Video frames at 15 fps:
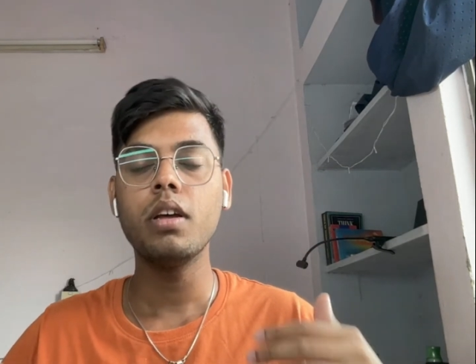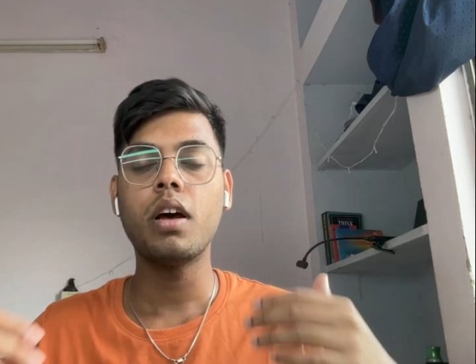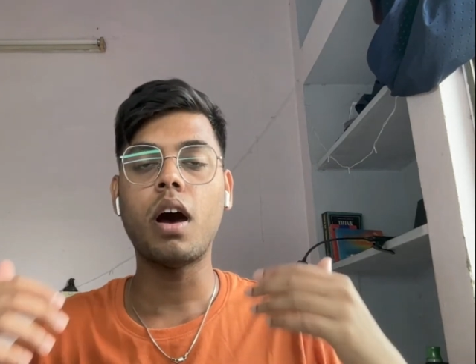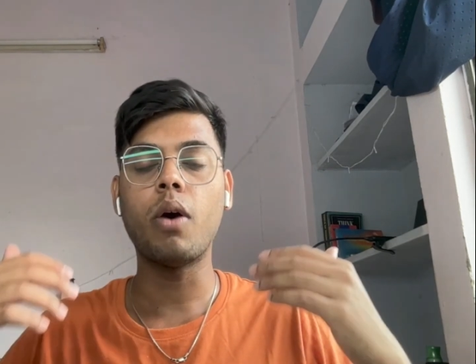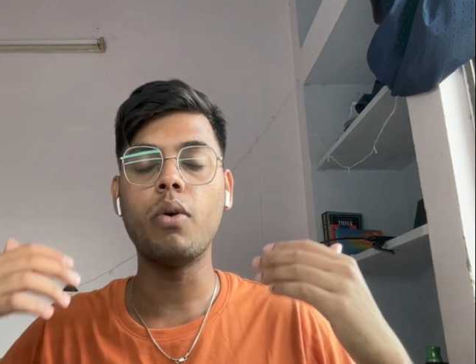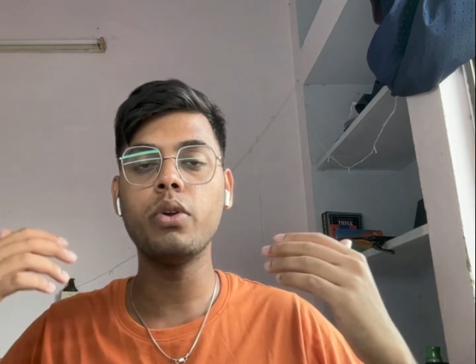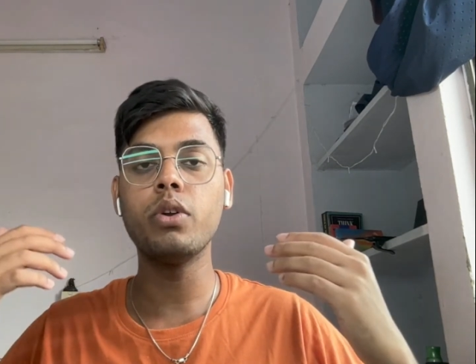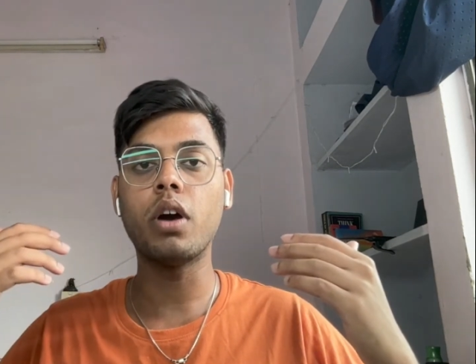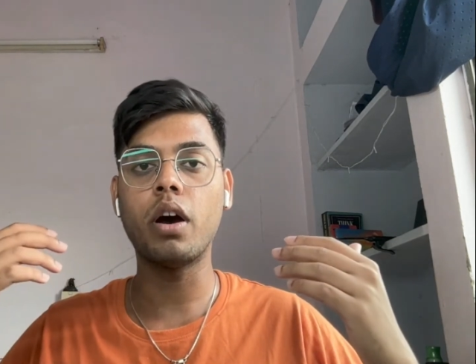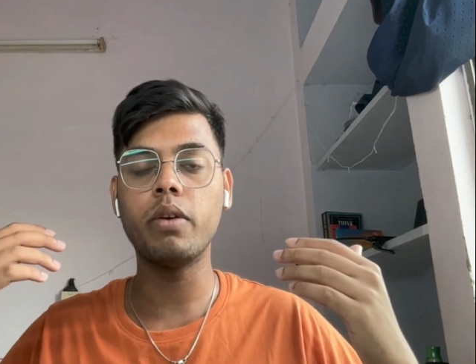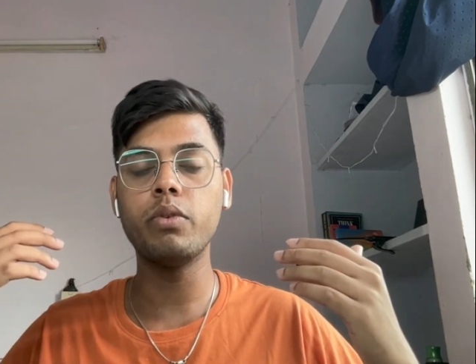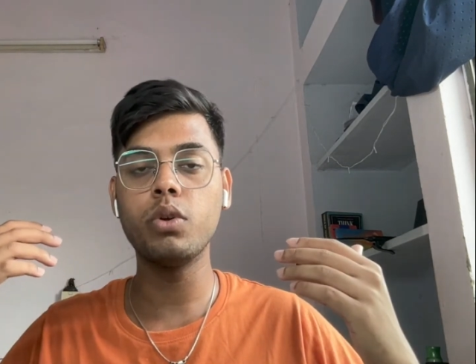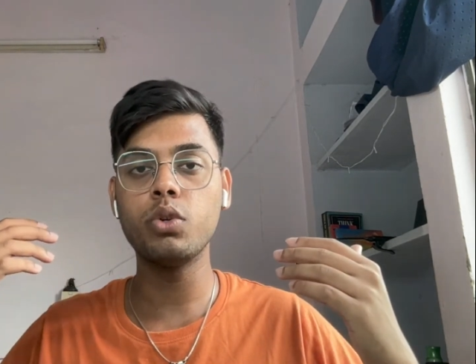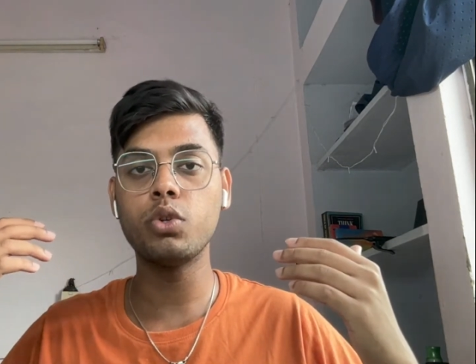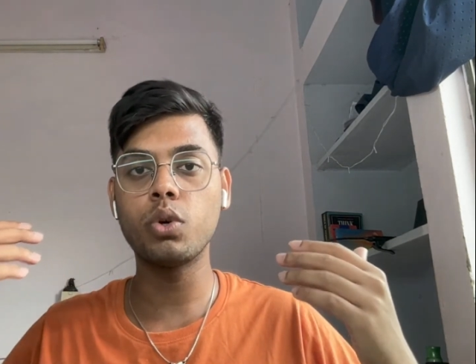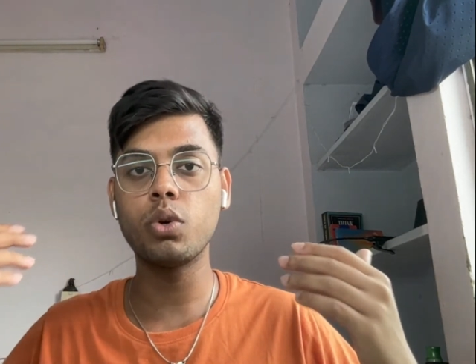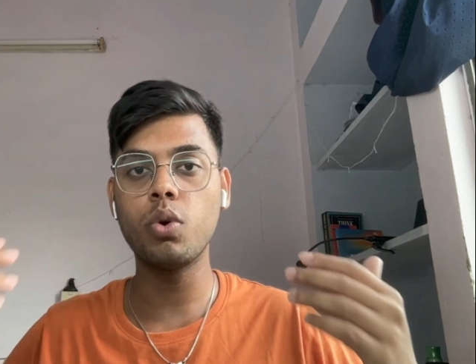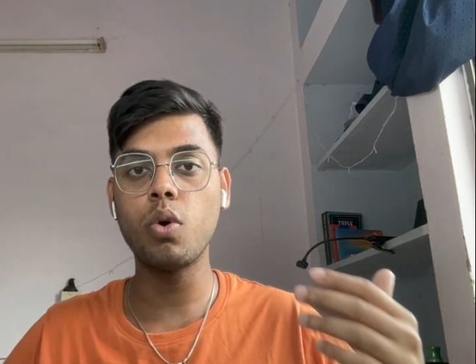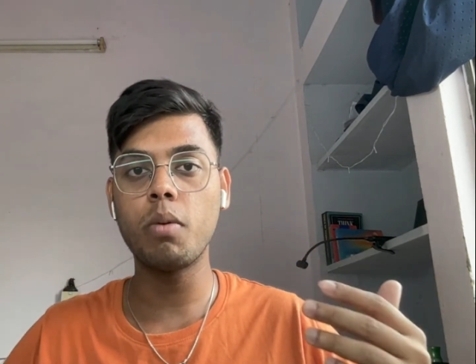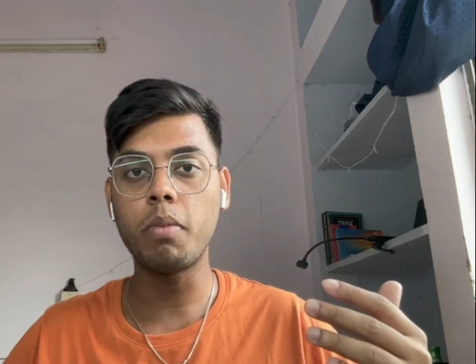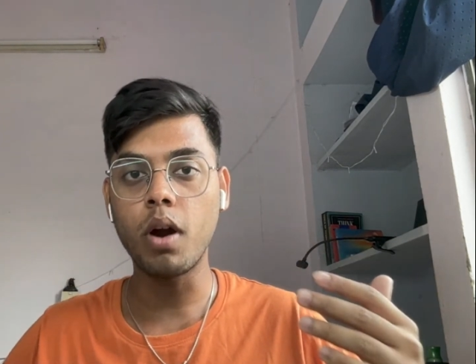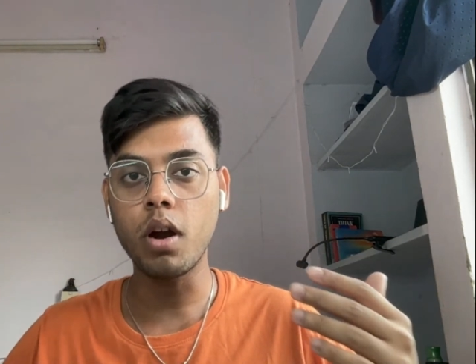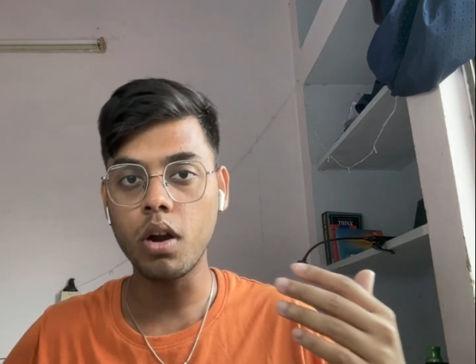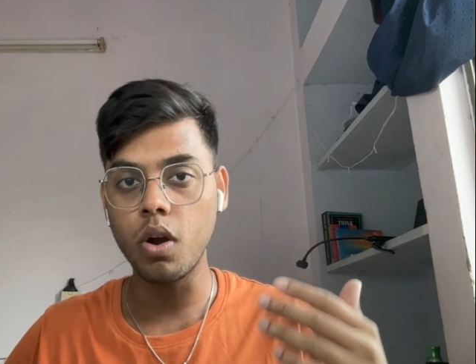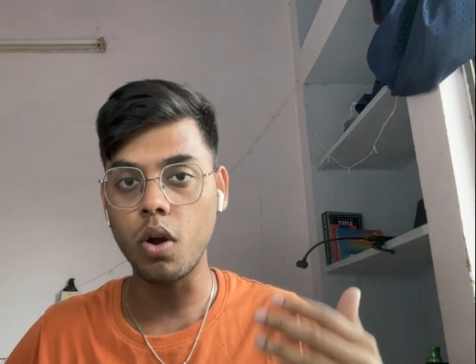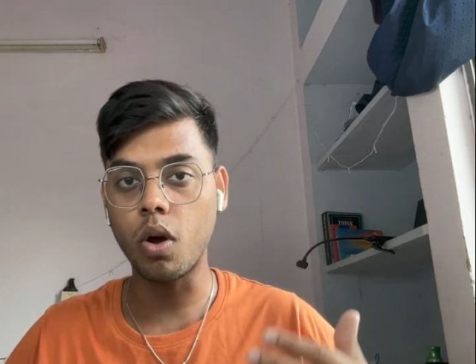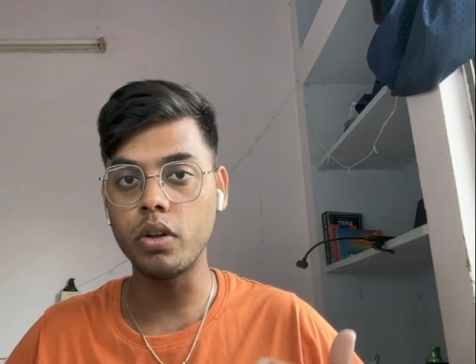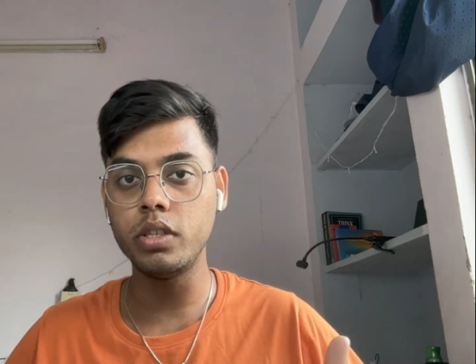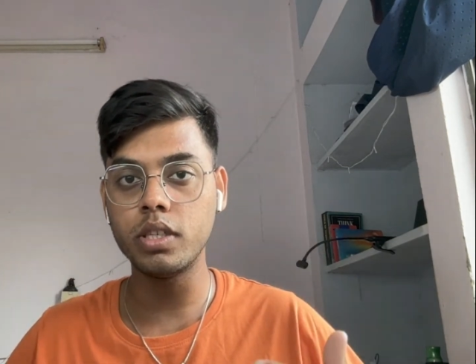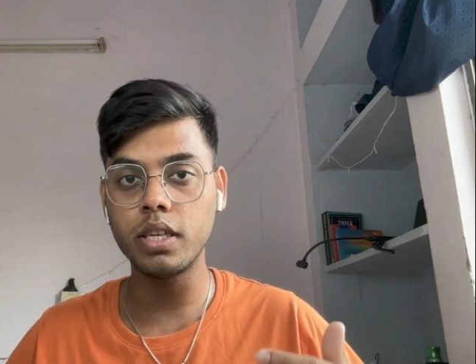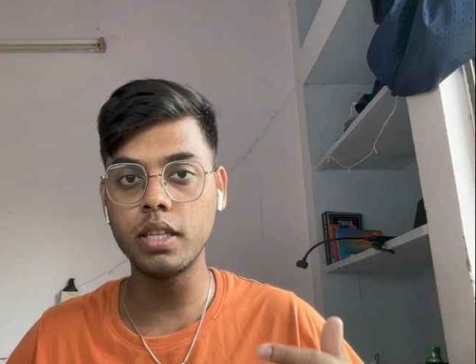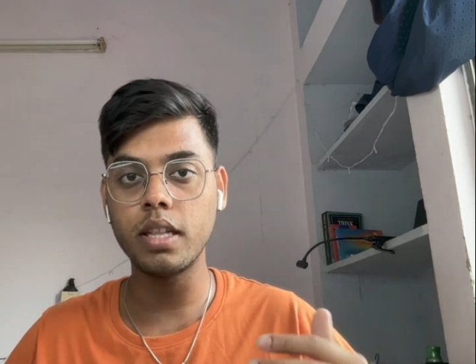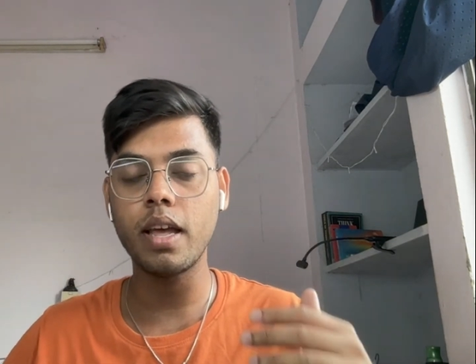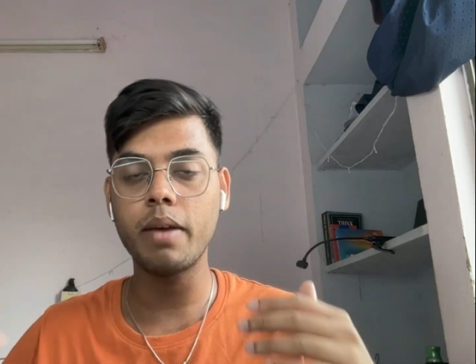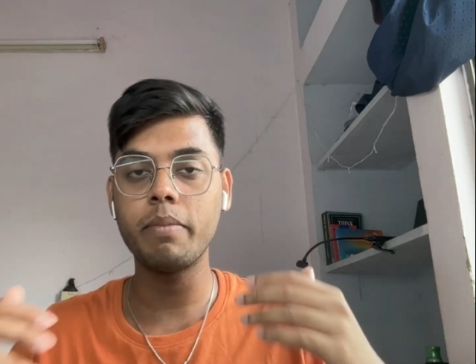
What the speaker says: how you should go about launching them